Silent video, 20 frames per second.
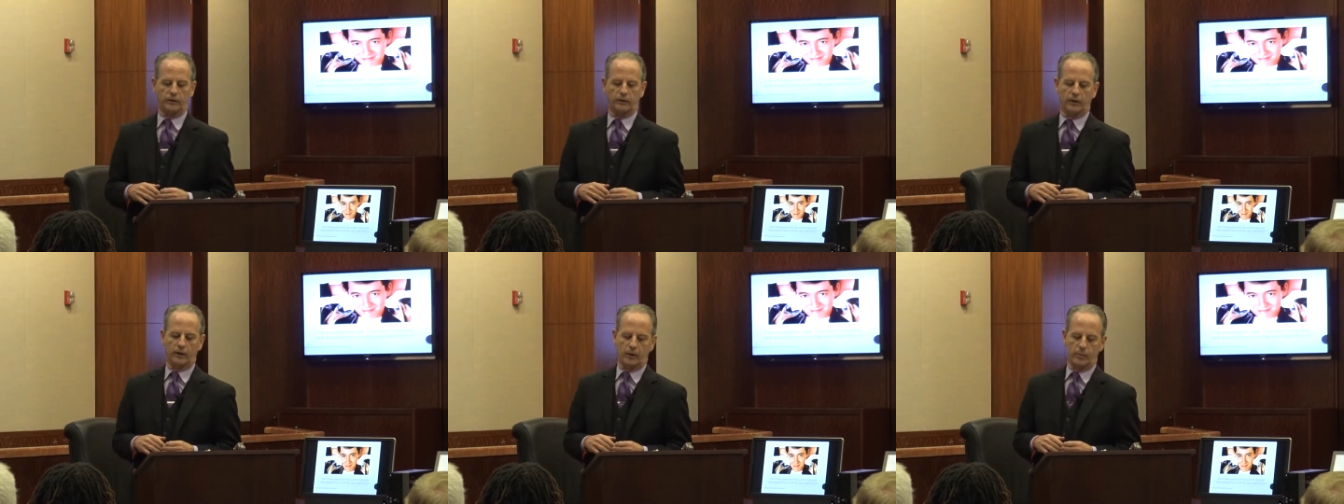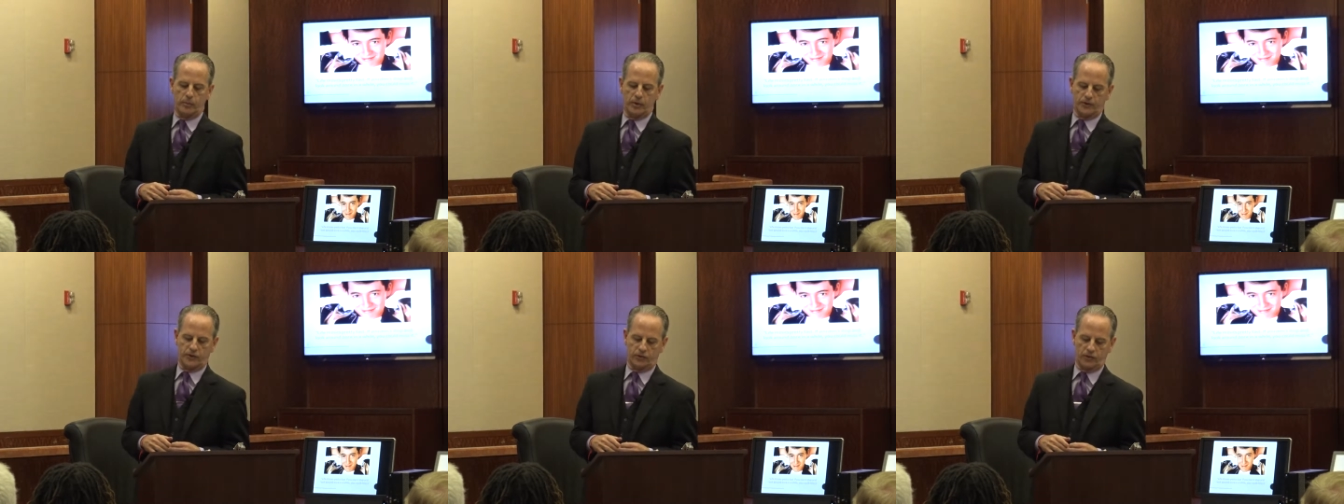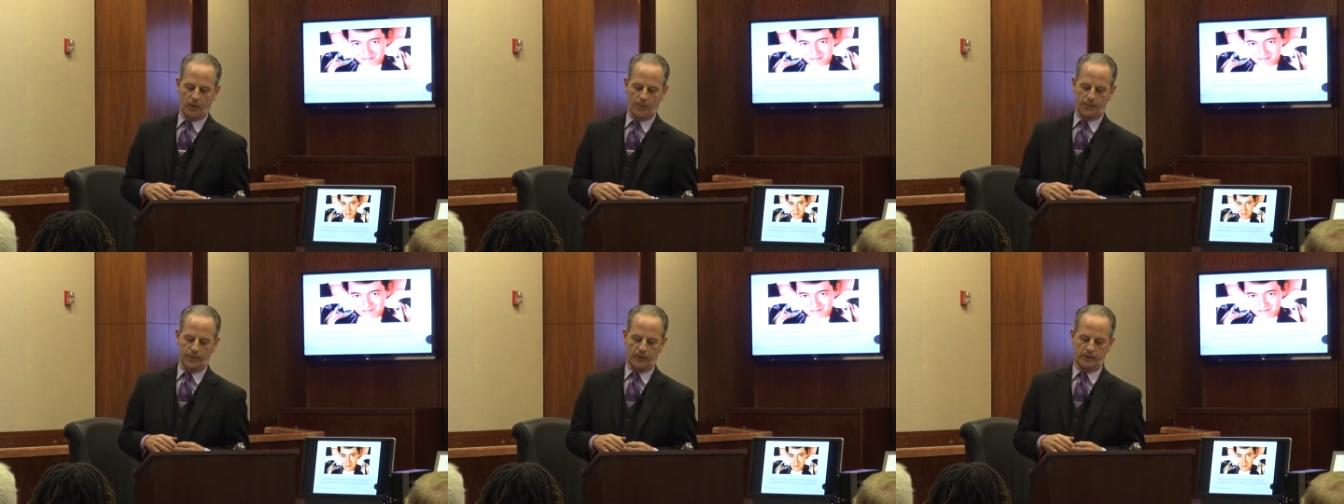you're going to miss
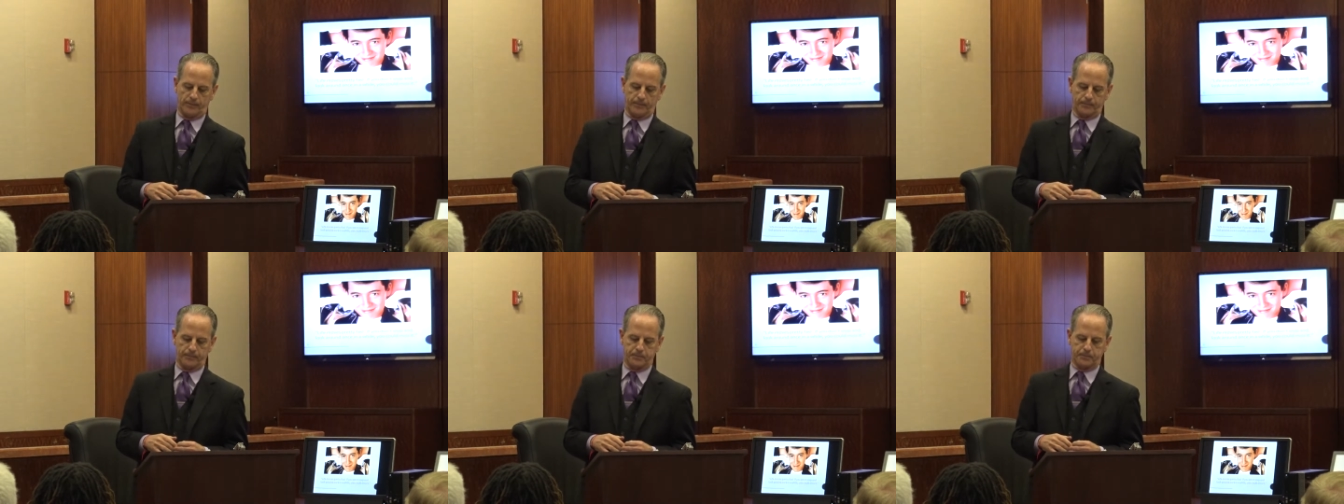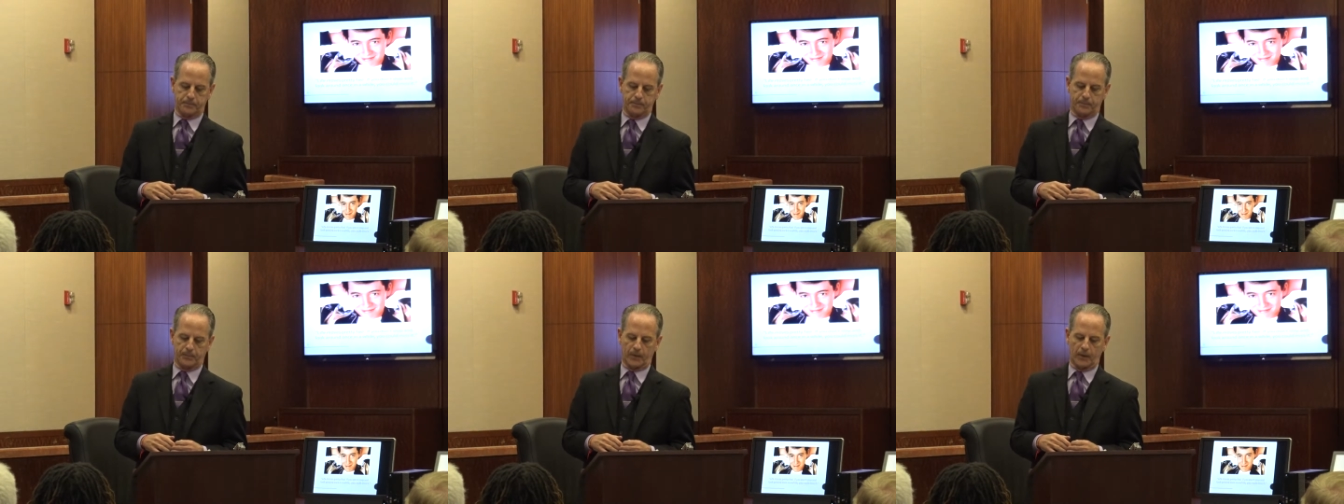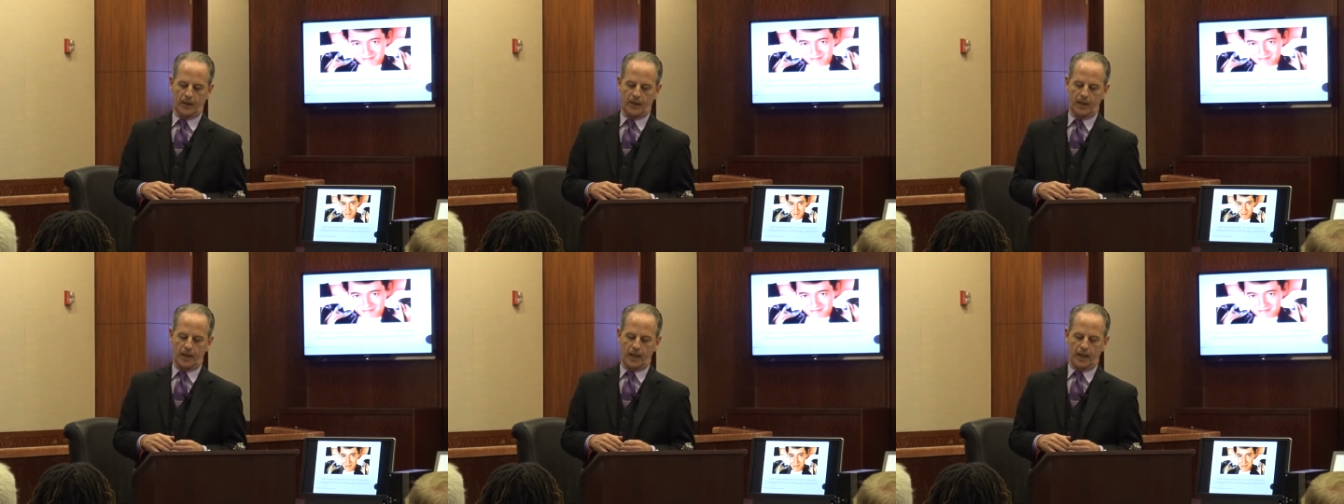something.
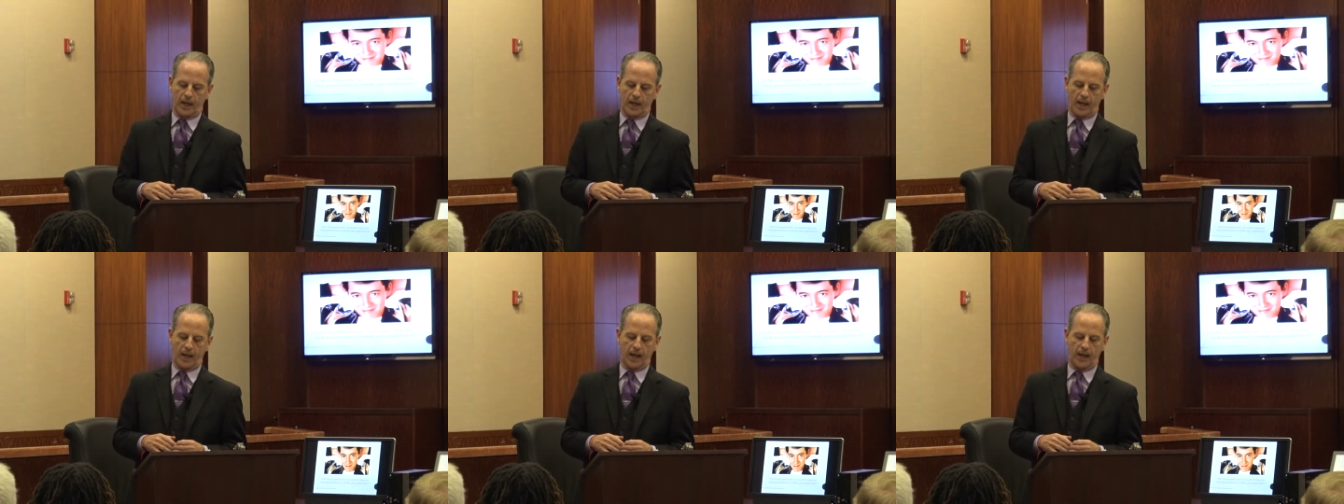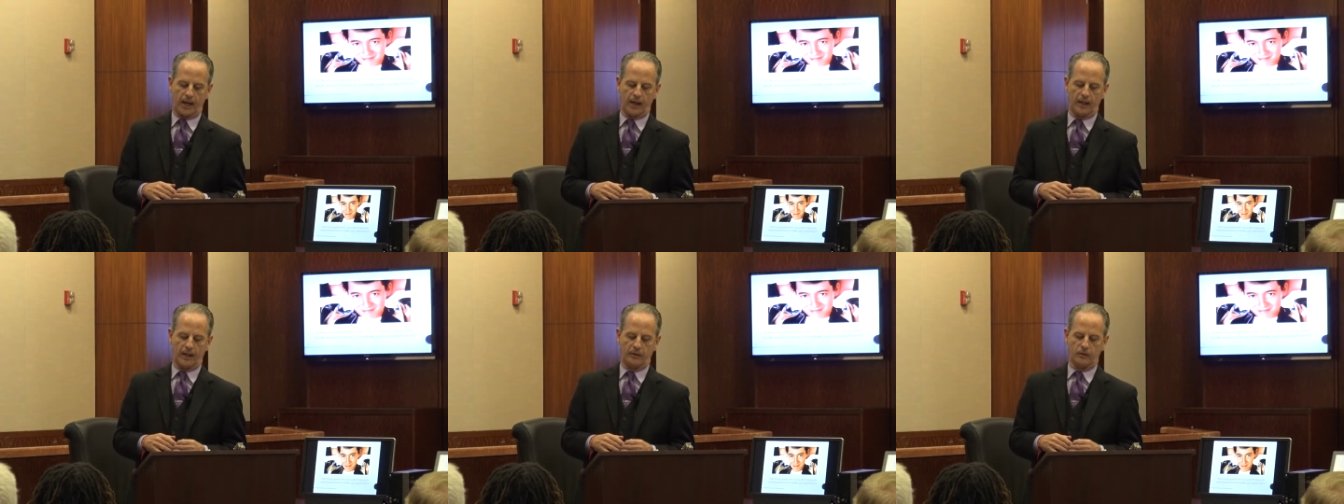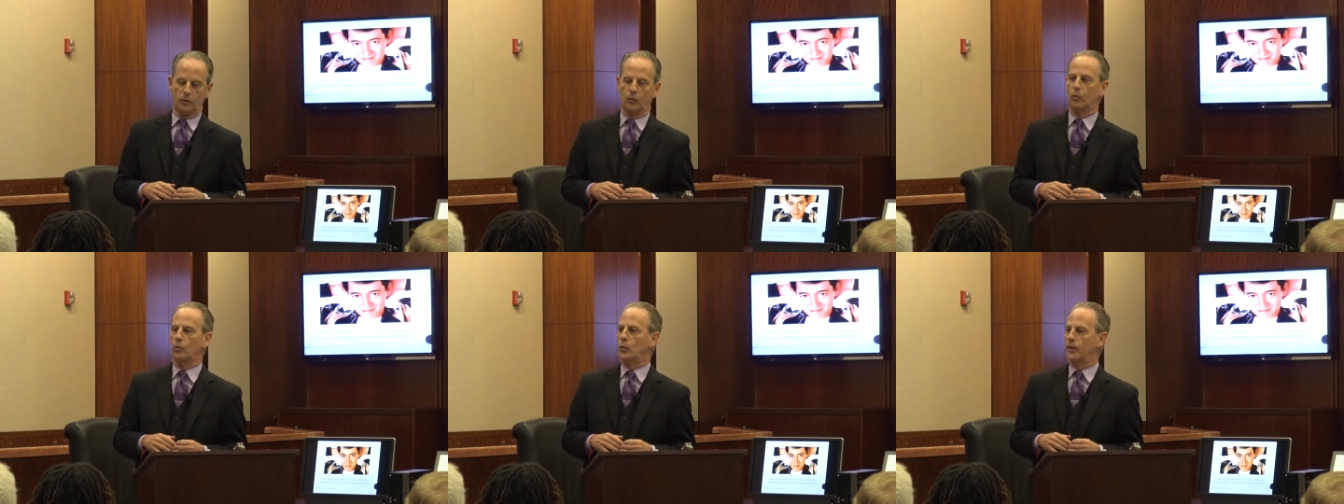
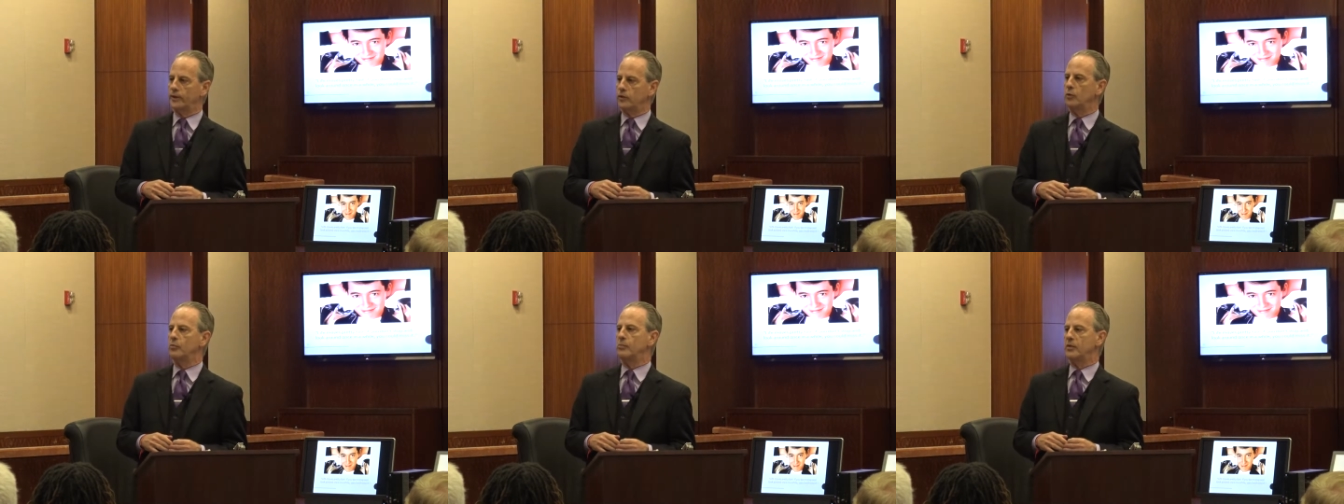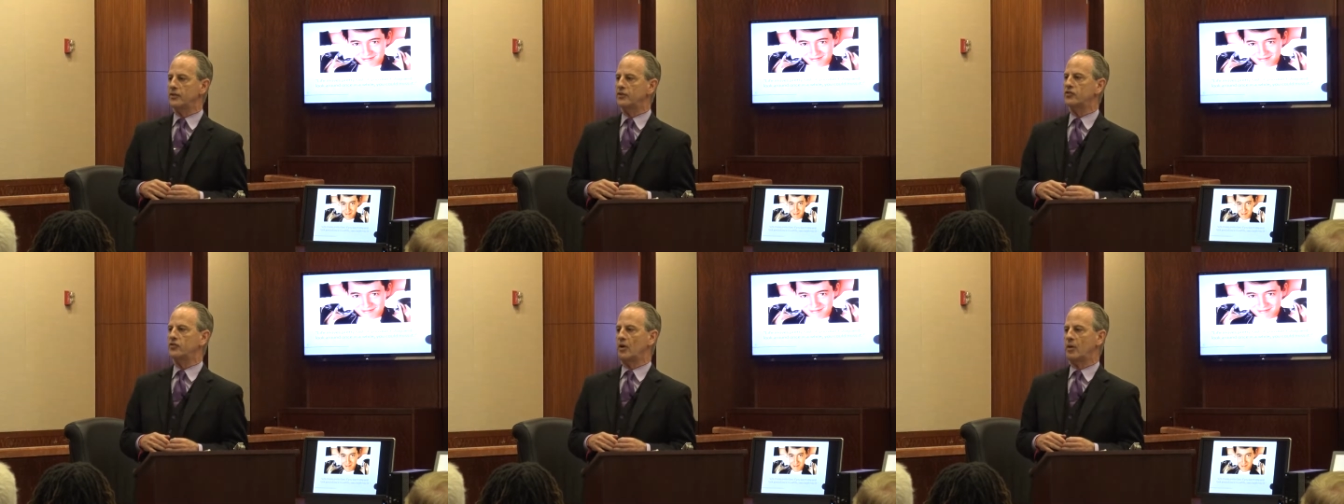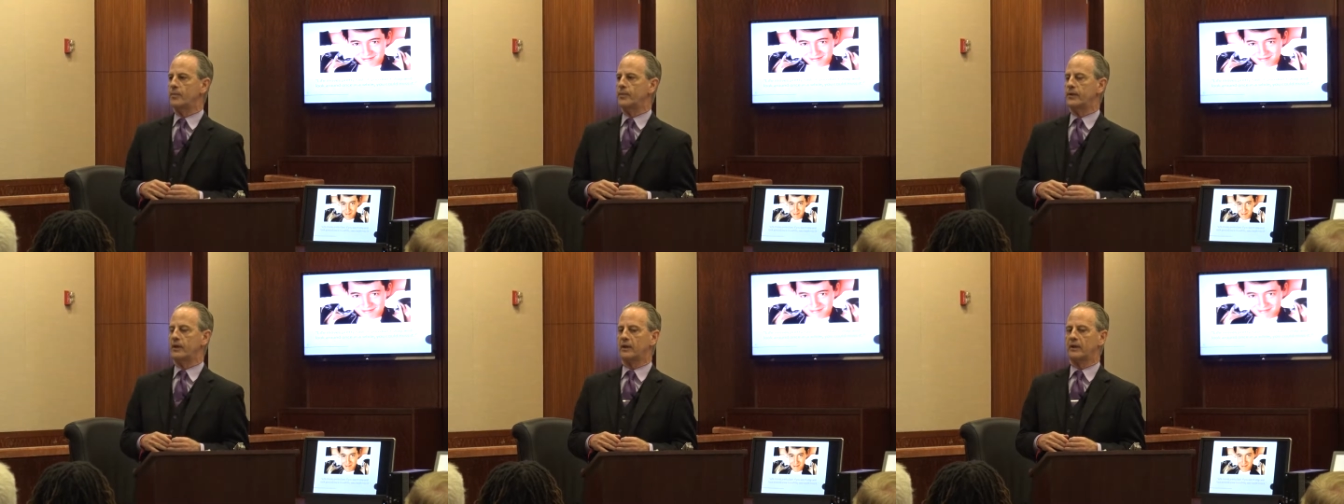And when you miss
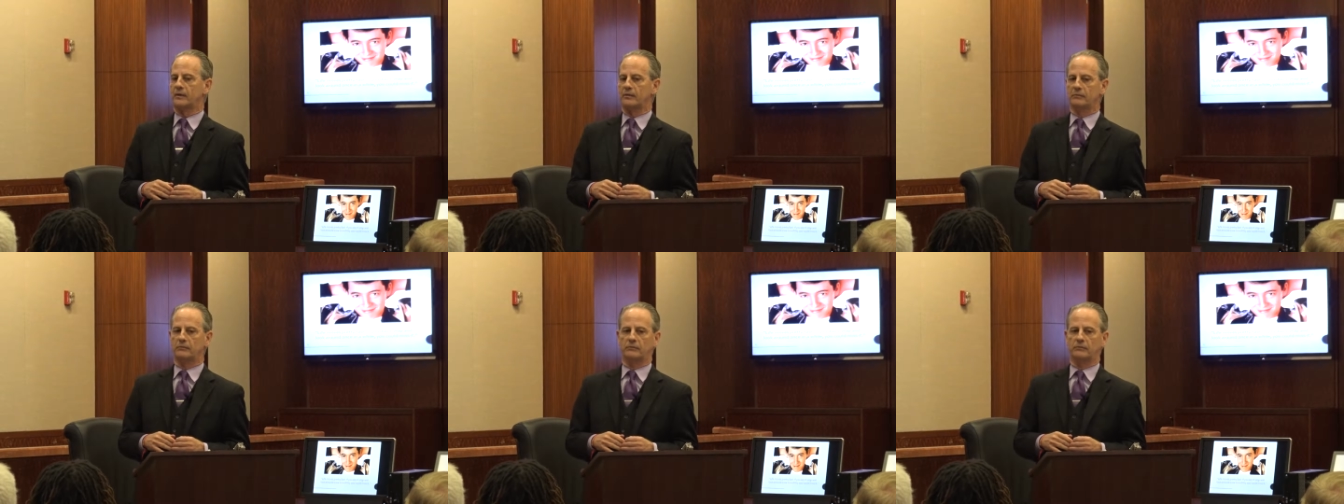something,